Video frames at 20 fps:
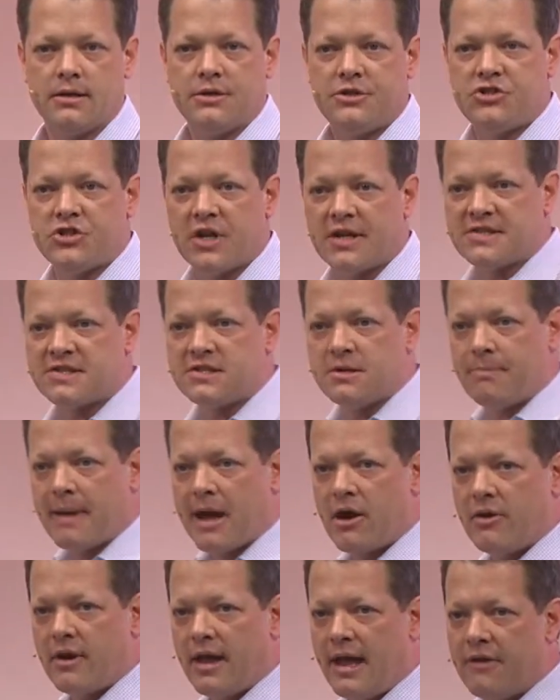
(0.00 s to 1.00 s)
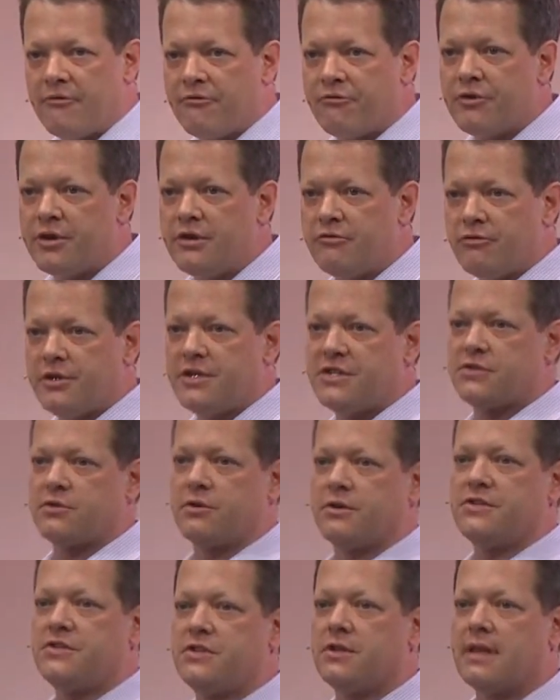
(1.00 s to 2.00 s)
Just about every
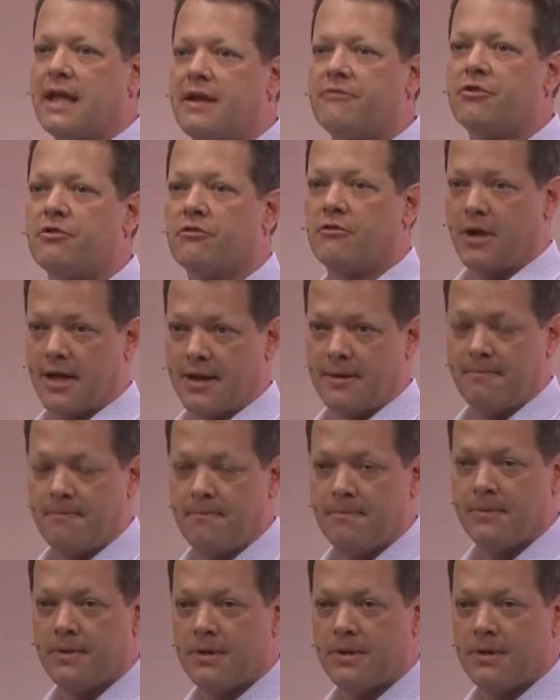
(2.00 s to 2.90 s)
resource you'll ever run